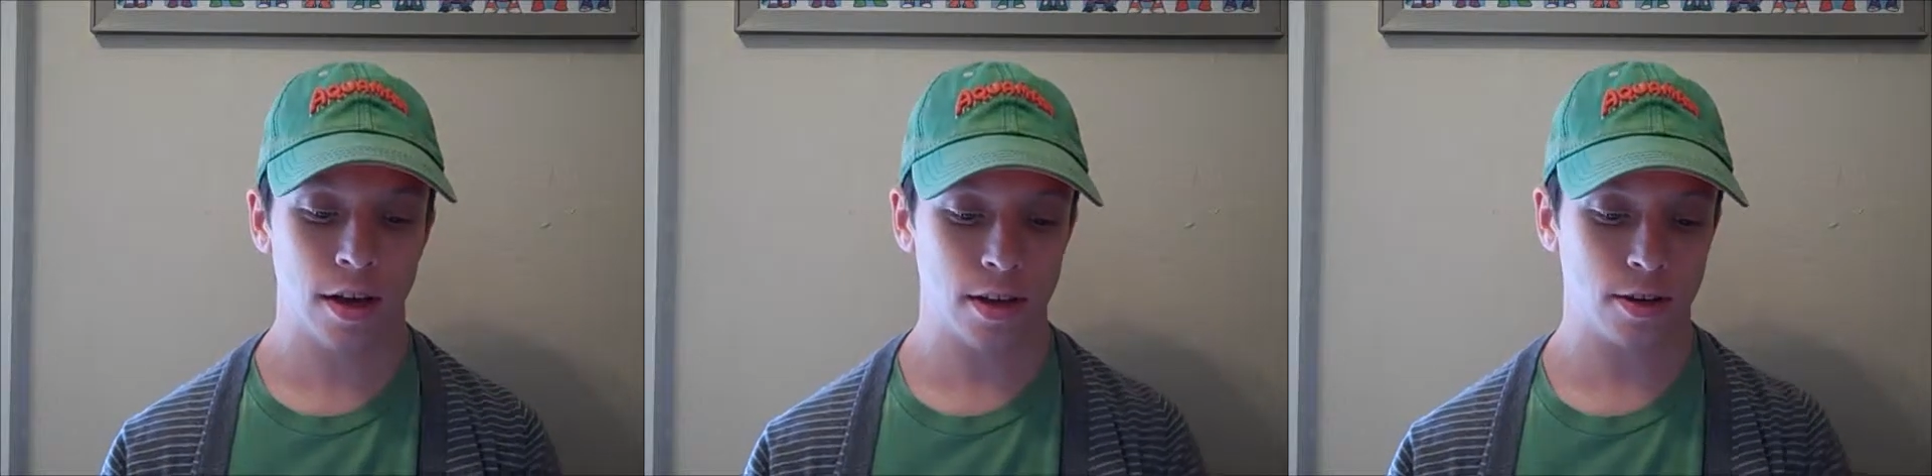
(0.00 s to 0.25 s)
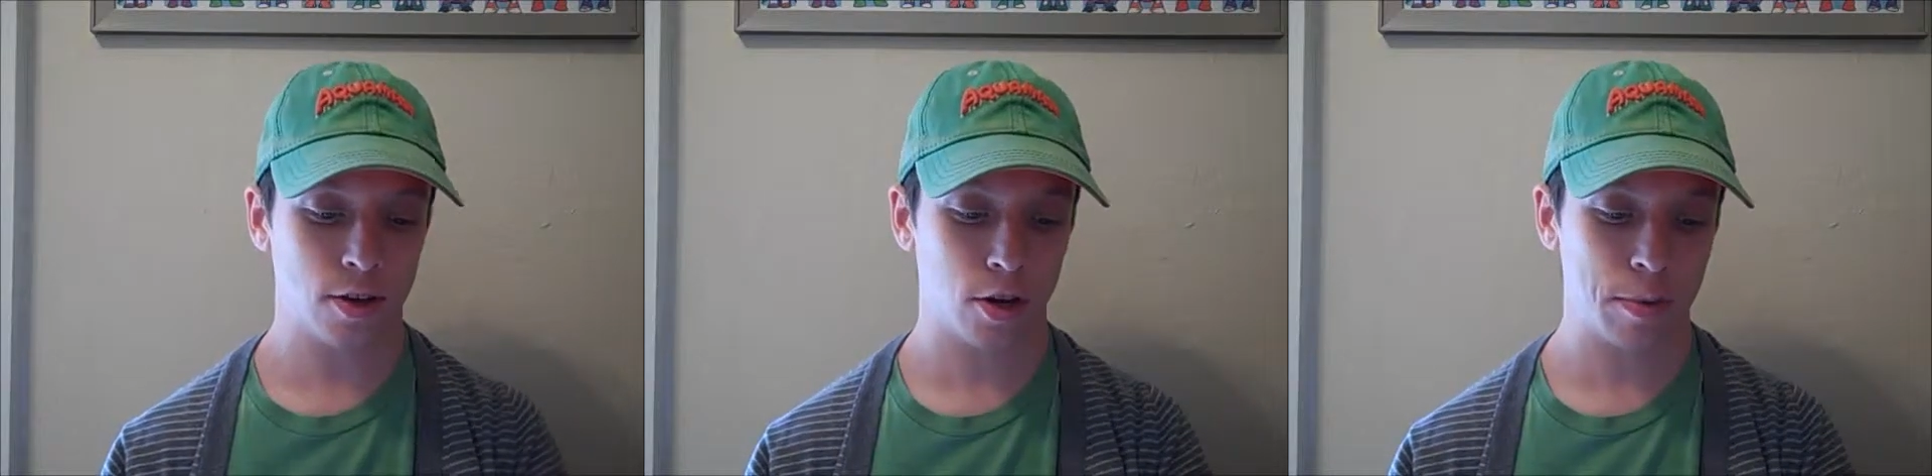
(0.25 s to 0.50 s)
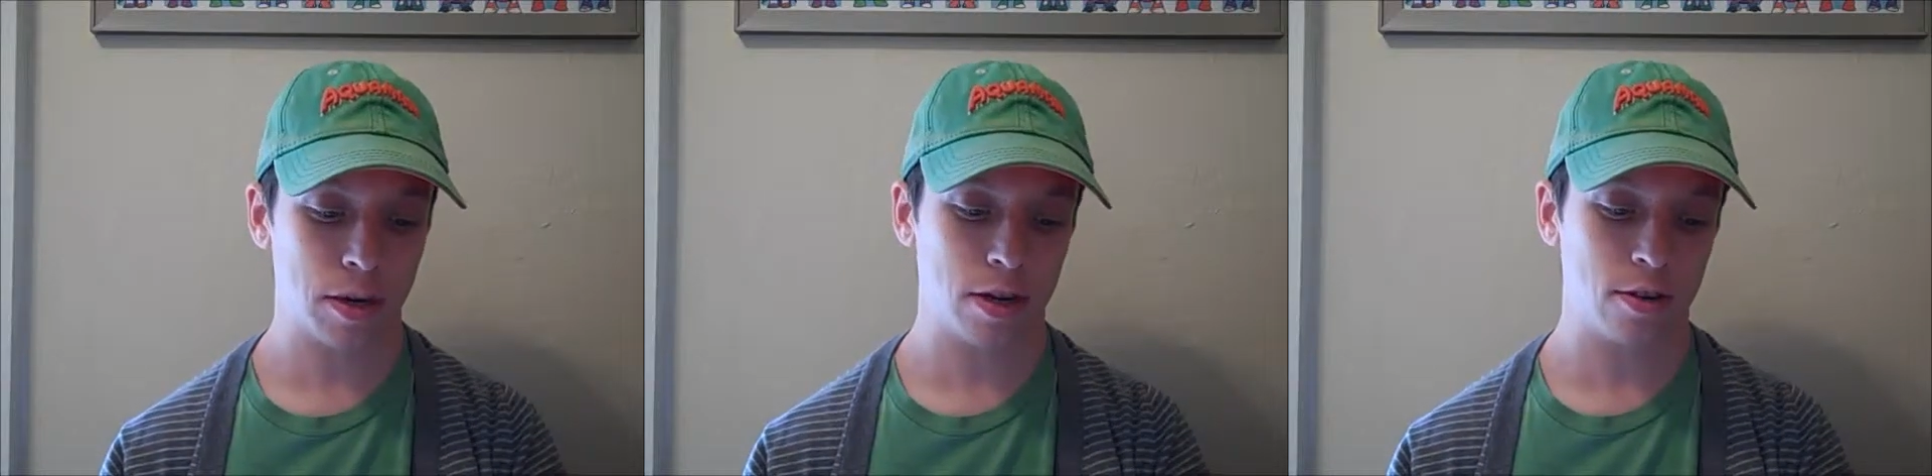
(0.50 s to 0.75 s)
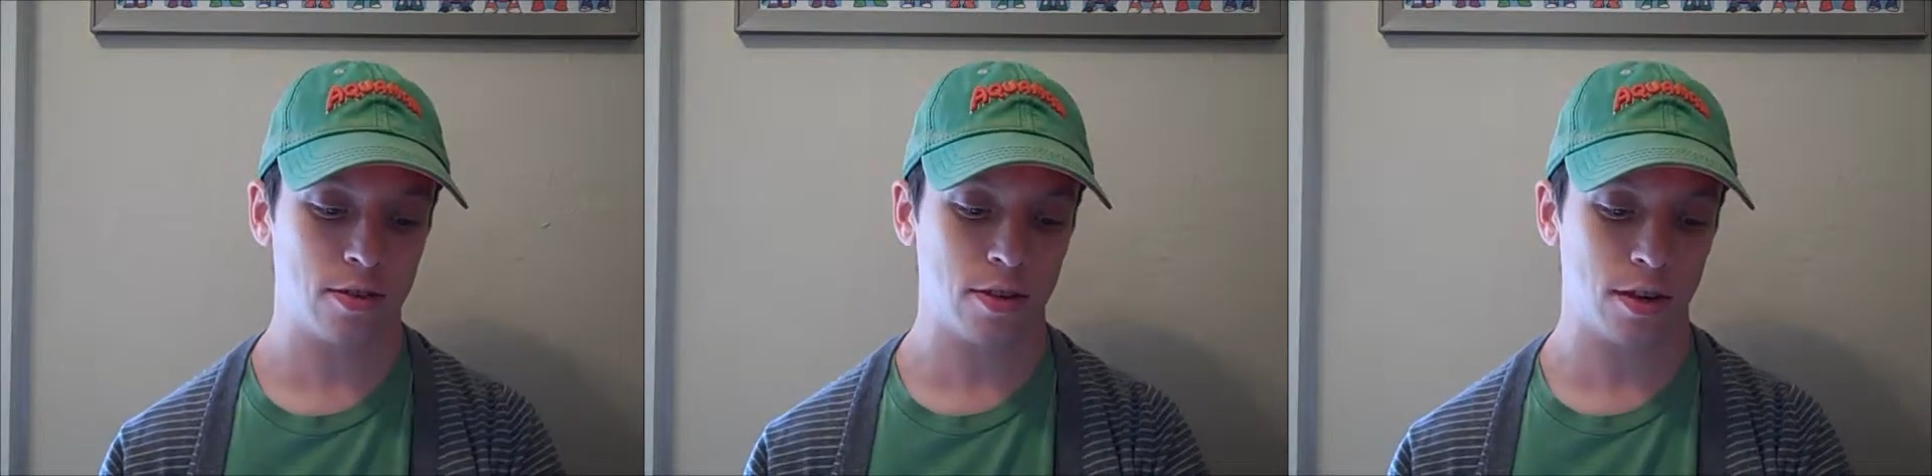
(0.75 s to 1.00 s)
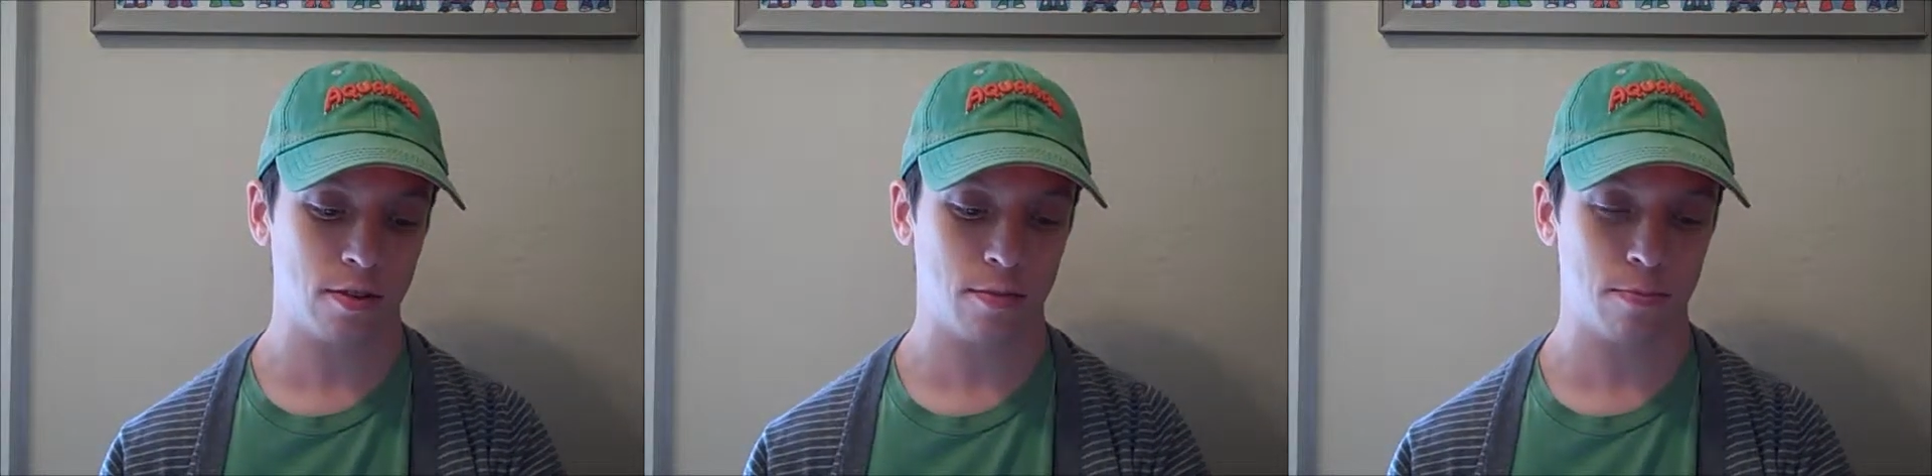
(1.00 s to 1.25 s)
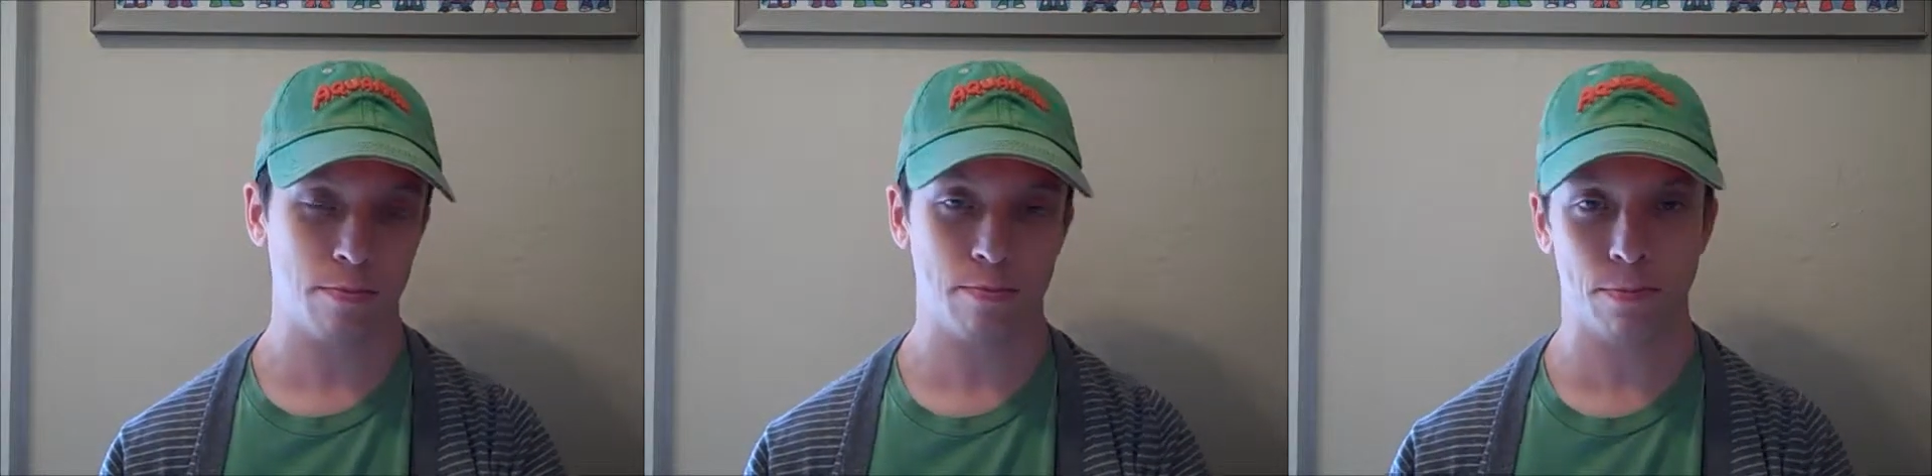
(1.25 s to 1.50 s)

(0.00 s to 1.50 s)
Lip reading: And Terminus has